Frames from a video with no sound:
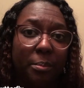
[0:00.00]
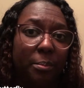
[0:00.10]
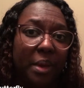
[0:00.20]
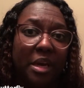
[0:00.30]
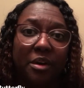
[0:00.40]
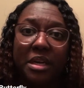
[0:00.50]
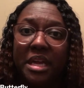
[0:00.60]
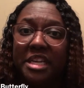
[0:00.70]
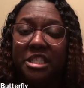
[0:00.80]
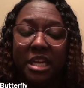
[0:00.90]
better in
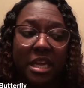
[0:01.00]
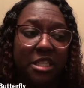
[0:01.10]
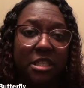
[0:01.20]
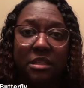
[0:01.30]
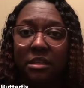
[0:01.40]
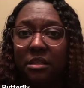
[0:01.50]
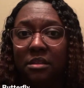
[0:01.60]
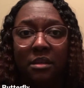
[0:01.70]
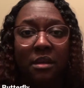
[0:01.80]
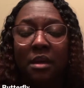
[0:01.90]
education
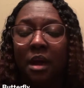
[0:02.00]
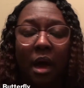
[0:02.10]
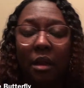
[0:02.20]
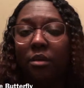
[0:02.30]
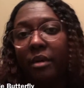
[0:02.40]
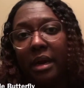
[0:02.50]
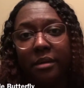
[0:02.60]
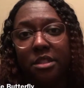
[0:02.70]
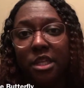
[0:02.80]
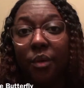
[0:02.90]
and all
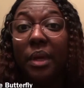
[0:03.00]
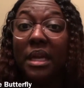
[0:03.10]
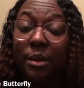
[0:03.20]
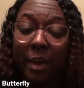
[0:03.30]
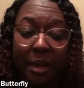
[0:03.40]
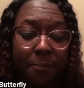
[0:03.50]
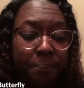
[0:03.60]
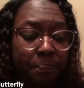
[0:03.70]
around. So anyway,